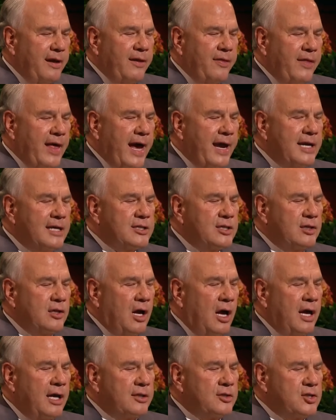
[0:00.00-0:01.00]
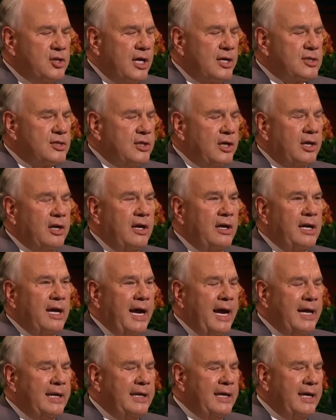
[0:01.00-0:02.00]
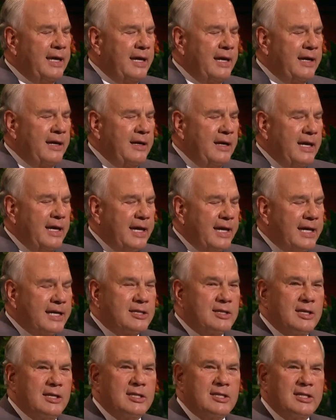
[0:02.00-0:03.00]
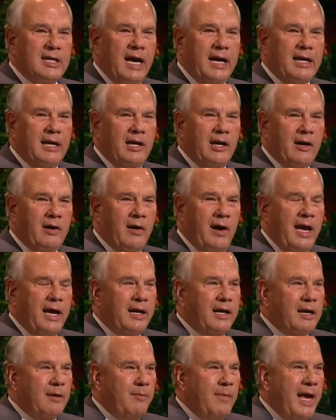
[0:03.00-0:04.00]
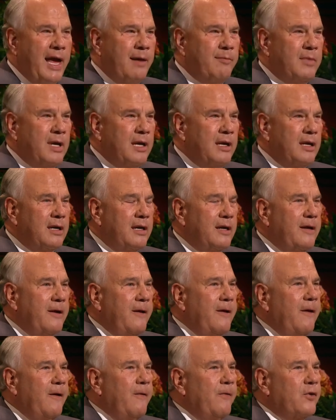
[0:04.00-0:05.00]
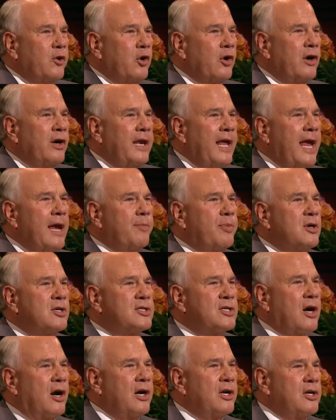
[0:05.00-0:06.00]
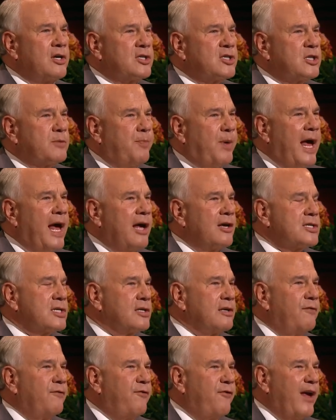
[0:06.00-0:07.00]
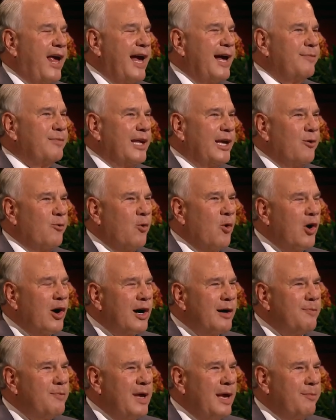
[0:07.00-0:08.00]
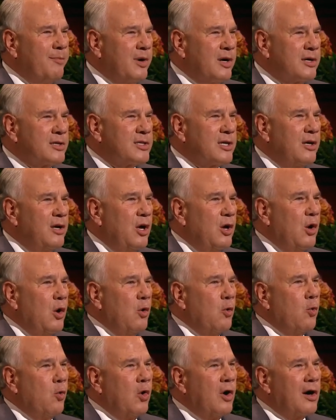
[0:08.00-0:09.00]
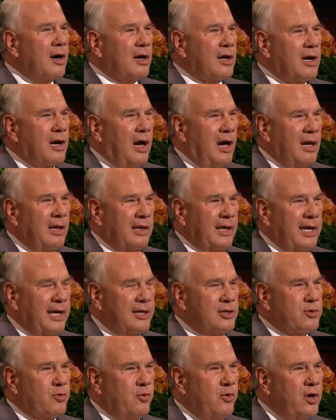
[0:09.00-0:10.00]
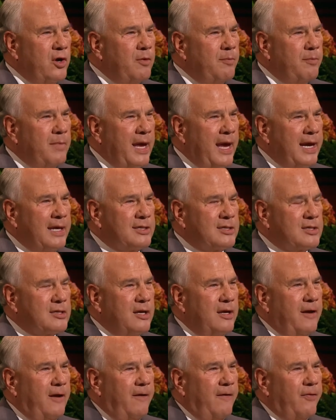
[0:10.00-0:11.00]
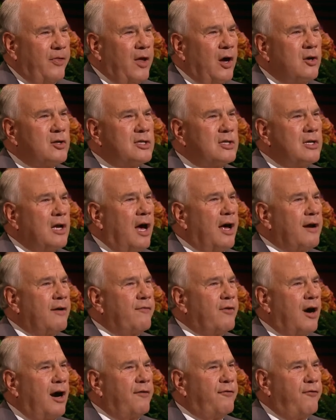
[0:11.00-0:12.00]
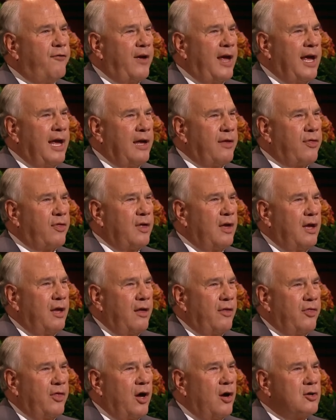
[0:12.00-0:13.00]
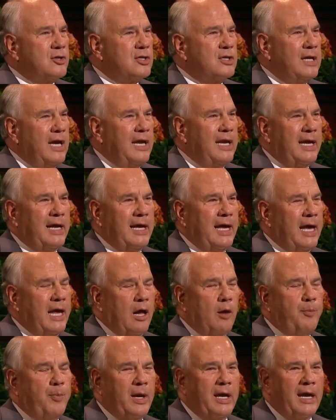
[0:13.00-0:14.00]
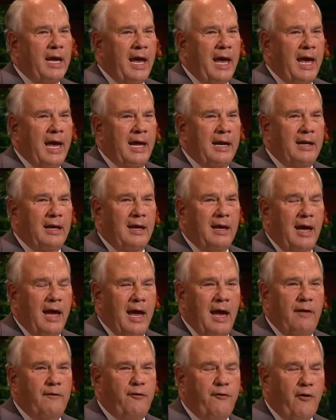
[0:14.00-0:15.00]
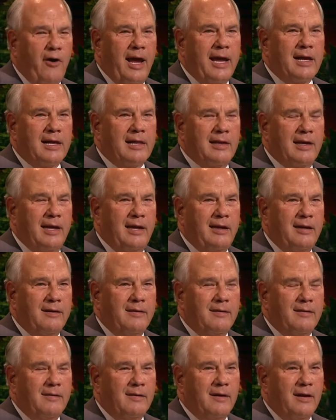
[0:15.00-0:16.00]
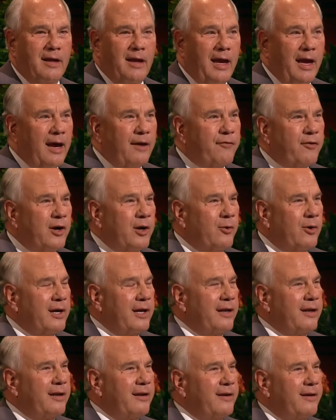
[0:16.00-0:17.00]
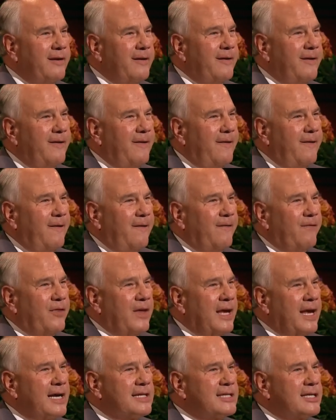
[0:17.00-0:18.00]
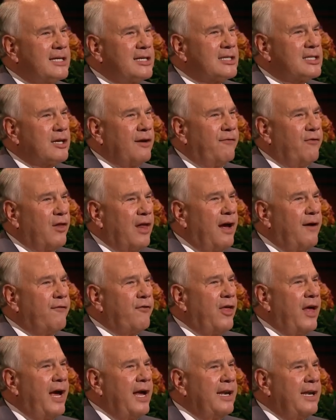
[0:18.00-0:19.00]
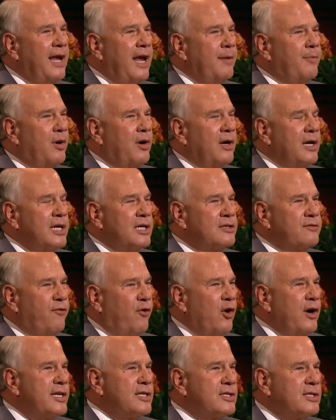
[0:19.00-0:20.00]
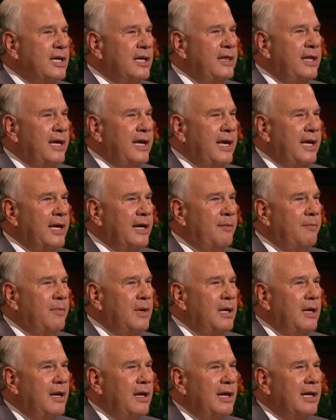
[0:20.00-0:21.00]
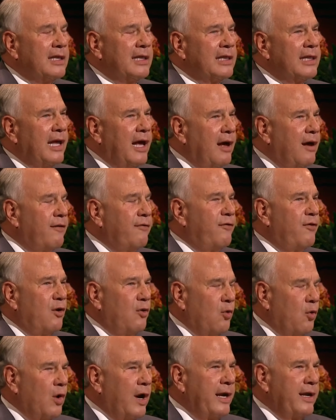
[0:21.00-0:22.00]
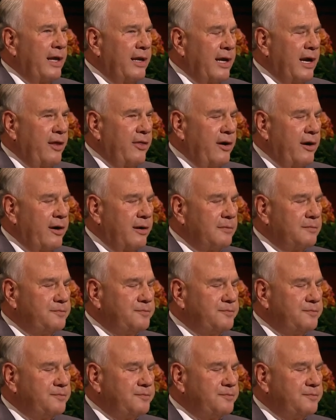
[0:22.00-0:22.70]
That is not just a good idea, it's the second great commandment. Your neighbors are your spouse and family, ward members, work colleagues, roommates, those not of our faith, those needing a helping hand, and frankly, everyone. The essence of love thy neighbor is voiced in the hymn, "Love One Another."